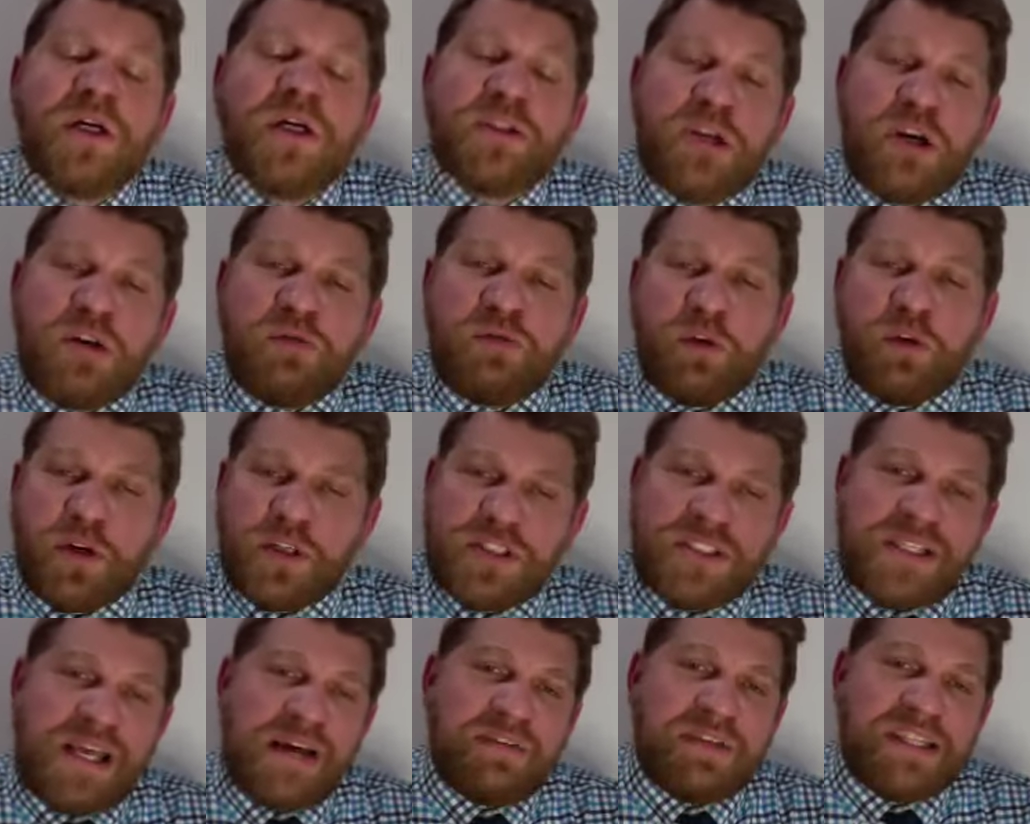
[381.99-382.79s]

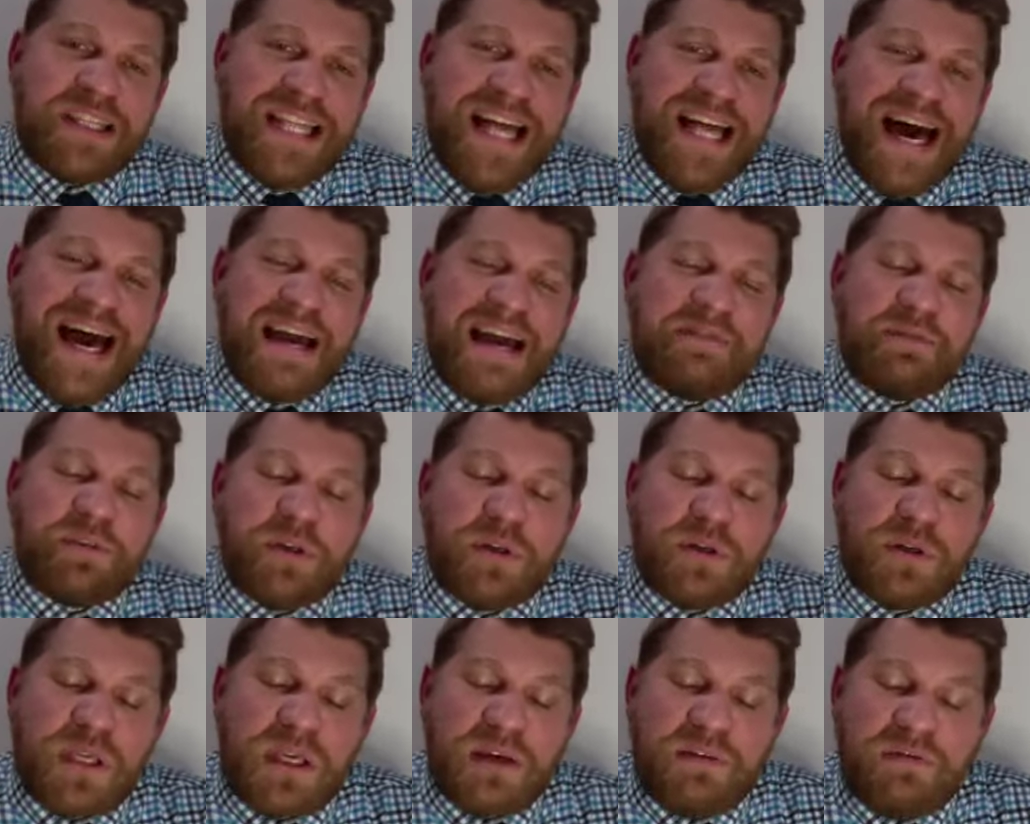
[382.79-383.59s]
247 Live
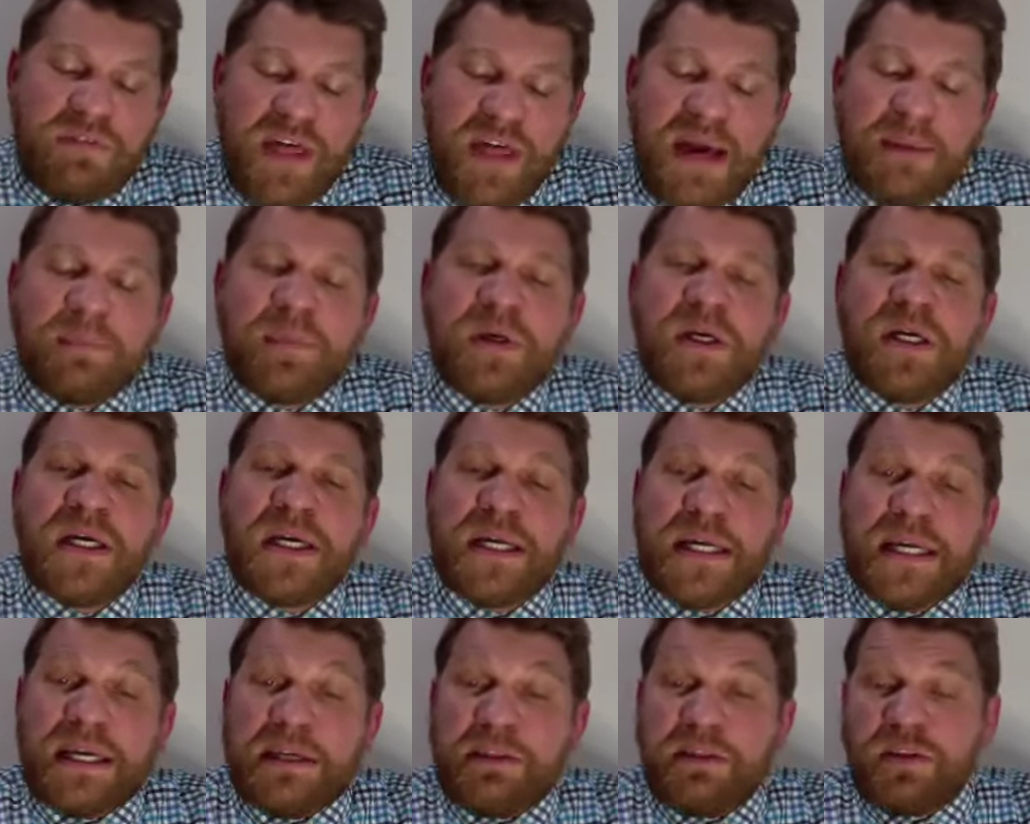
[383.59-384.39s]
will give them
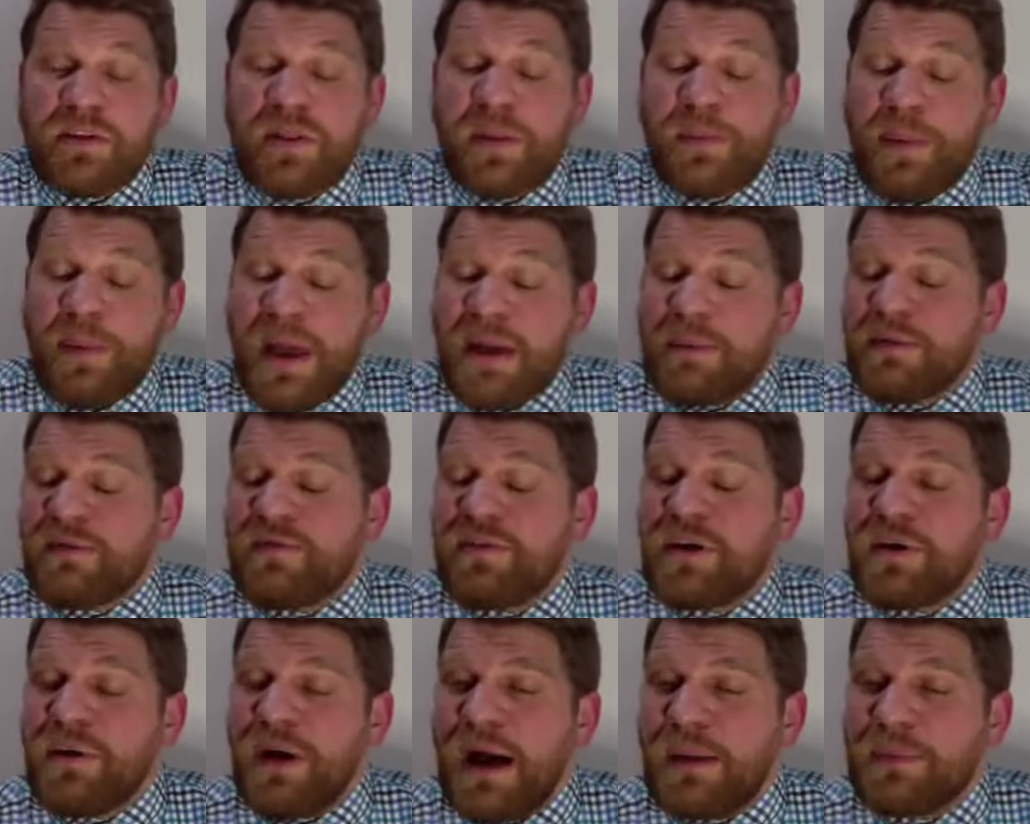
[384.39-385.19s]
either the
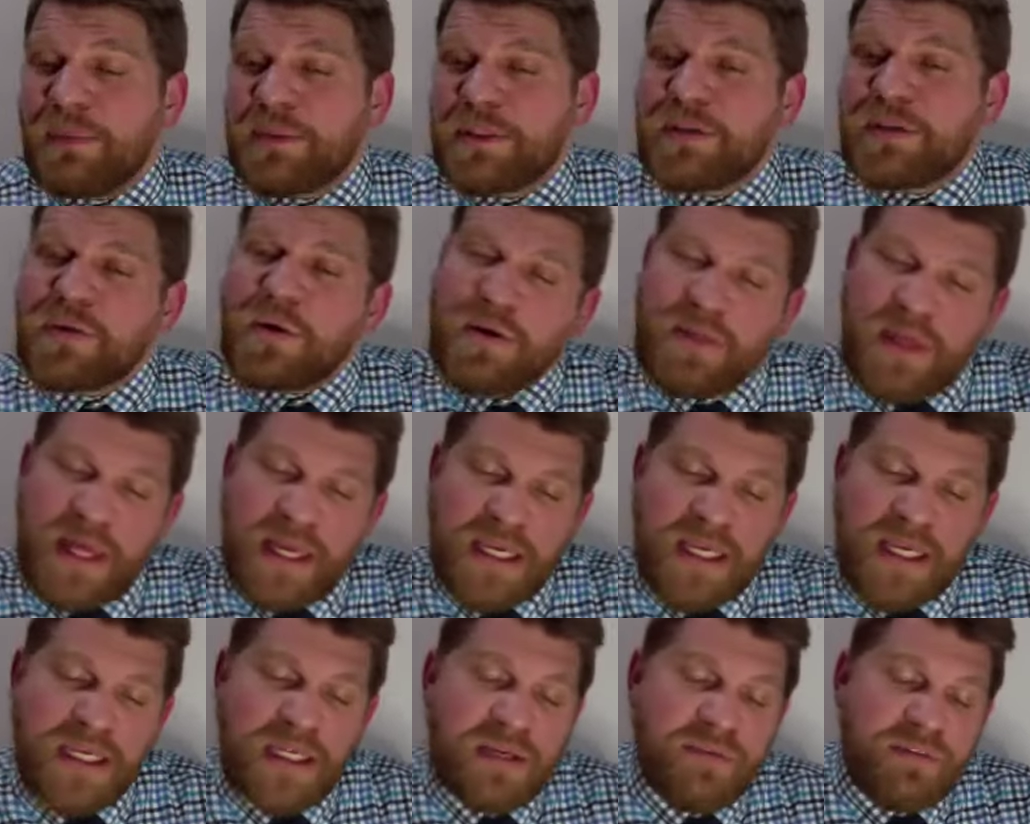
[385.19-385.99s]
pay-per-view option, or
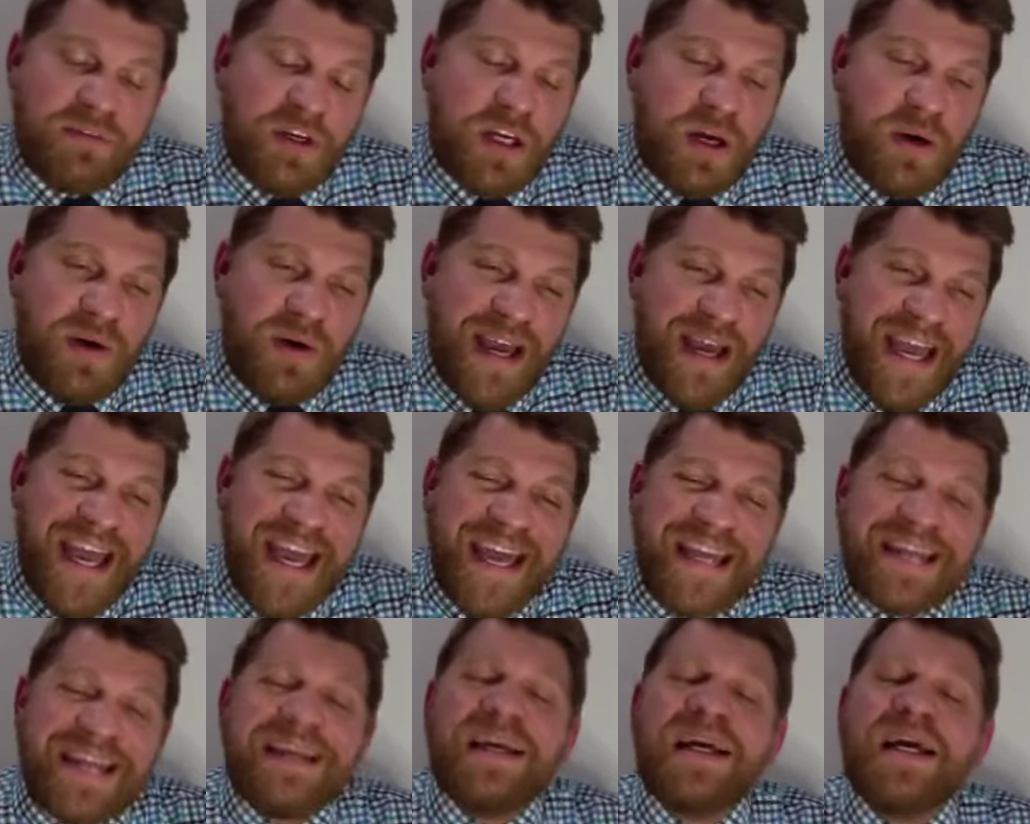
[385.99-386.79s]
they can even go
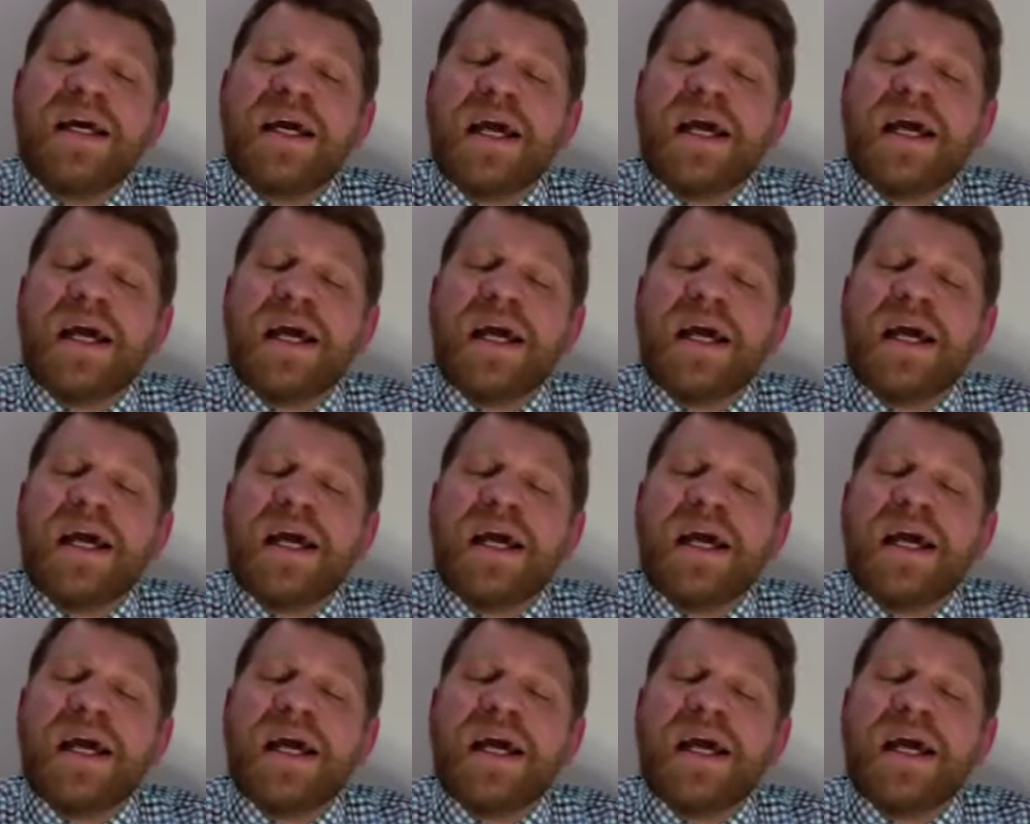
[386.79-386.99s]
ahead